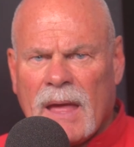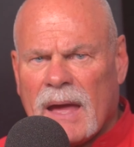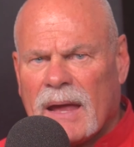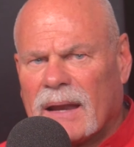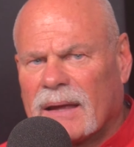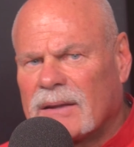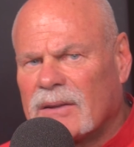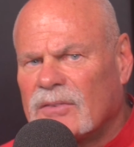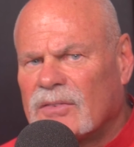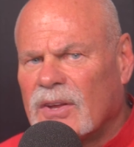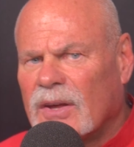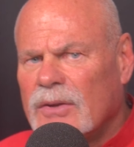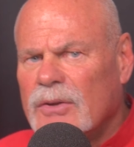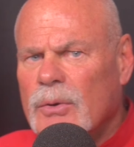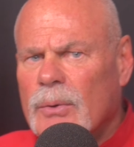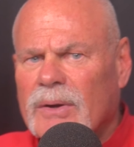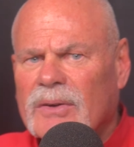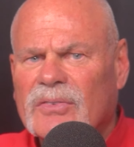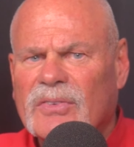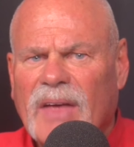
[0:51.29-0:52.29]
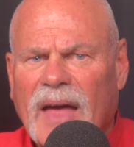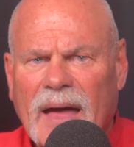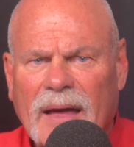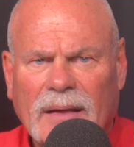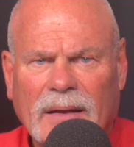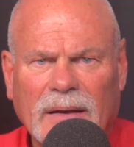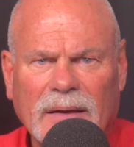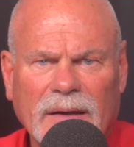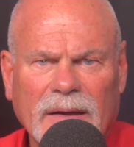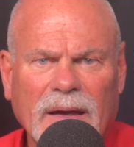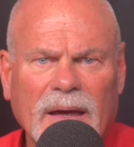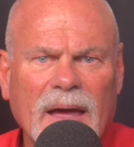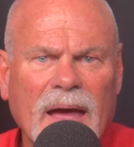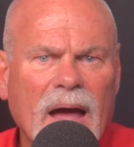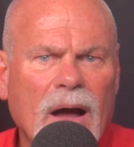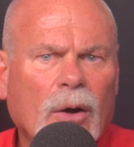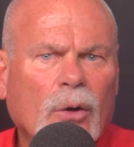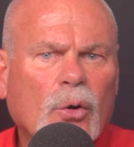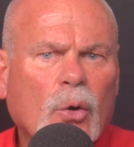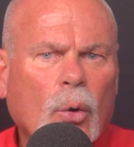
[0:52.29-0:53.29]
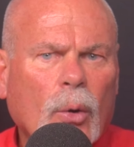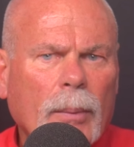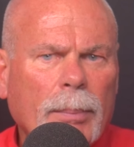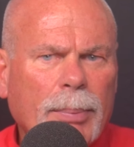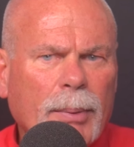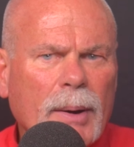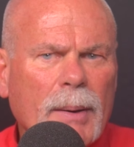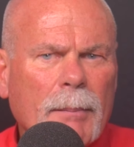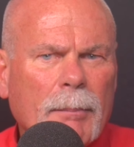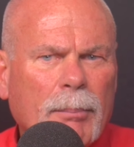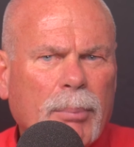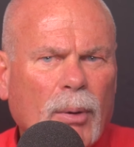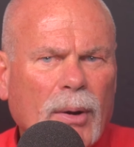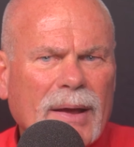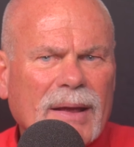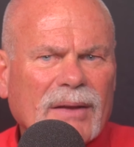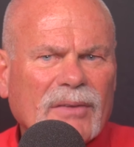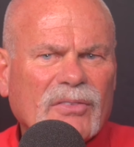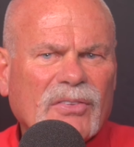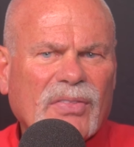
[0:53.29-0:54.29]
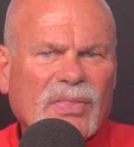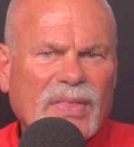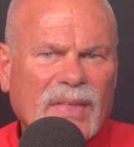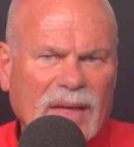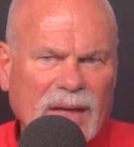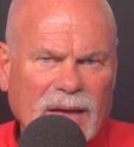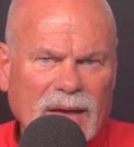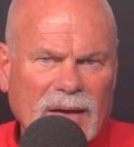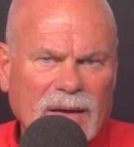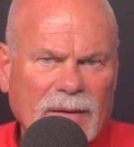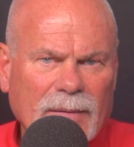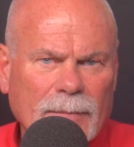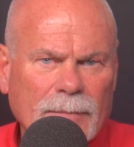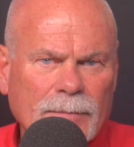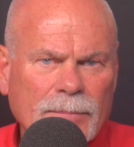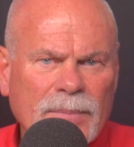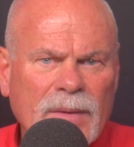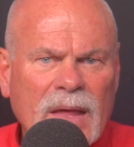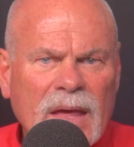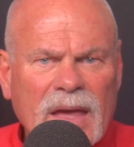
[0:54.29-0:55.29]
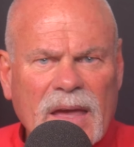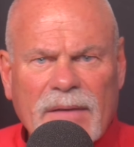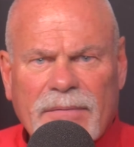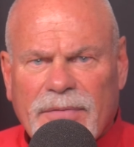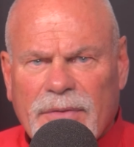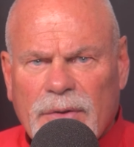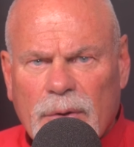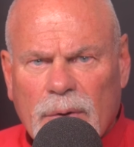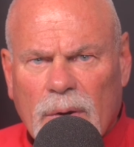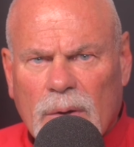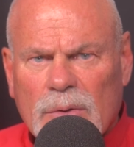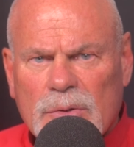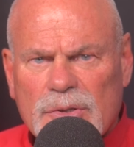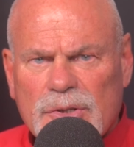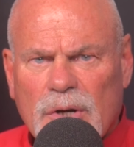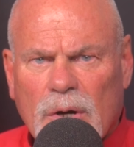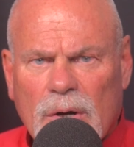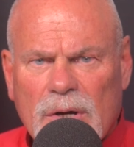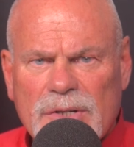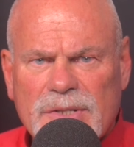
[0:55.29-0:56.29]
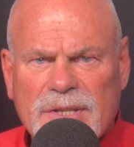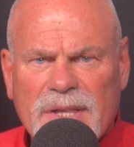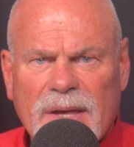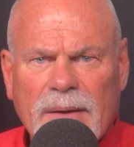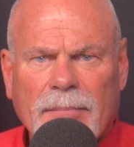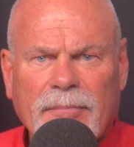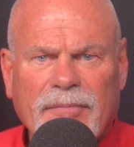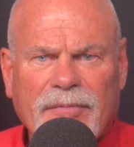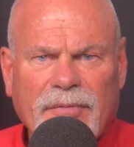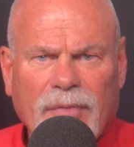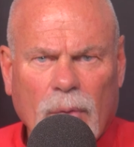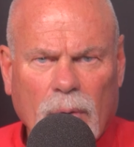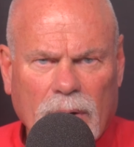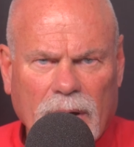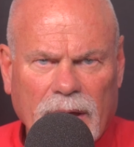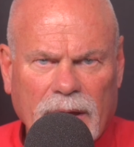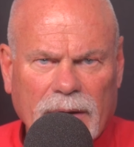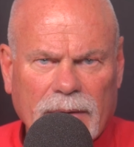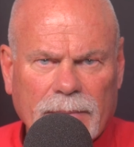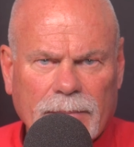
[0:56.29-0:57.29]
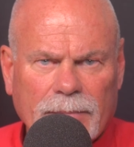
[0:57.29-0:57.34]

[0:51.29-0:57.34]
and I can tell you exactly how corporate brands think. If you don't charge them for it,